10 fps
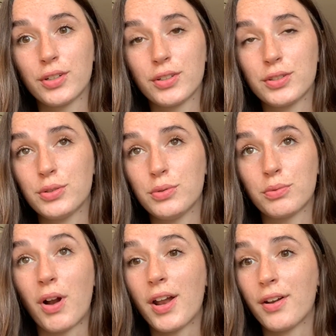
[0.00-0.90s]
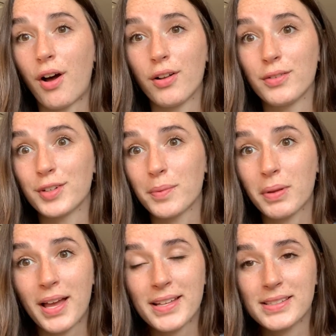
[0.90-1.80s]
to run all of your
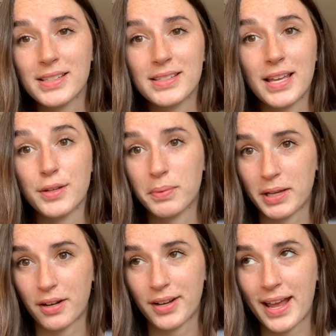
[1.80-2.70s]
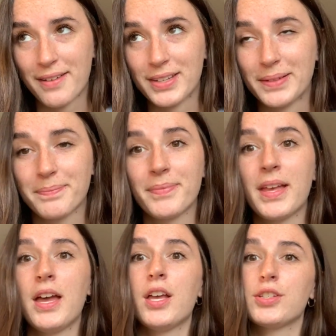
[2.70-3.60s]
appliances that you plan on having.
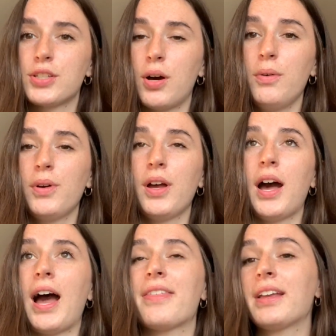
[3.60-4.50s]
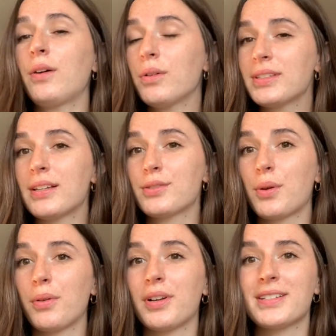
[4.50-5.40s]
So I think Wholesale
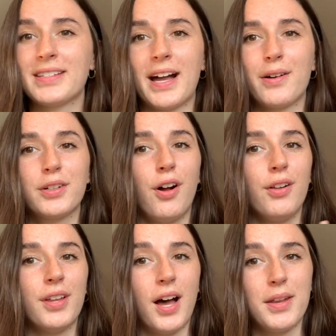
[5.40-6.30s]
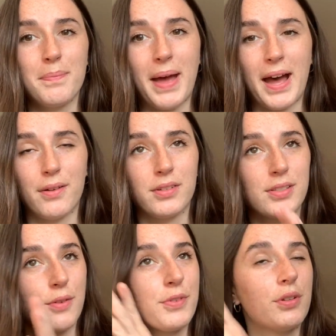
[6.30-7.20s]
Solar is now called Unbound.
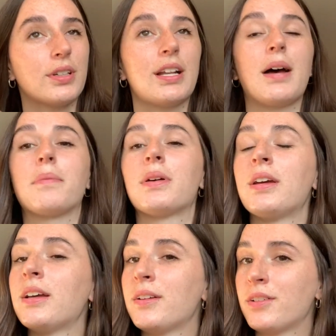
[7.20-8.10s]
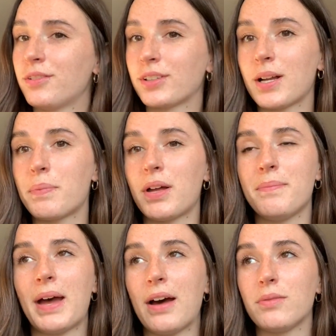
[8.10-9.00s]
So if you look it up, look up
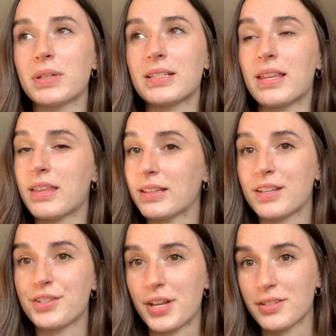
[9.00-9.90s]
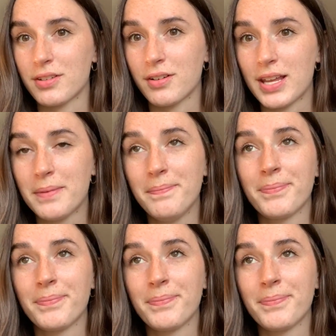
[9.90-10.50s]
Unbound, because I think they changed their name.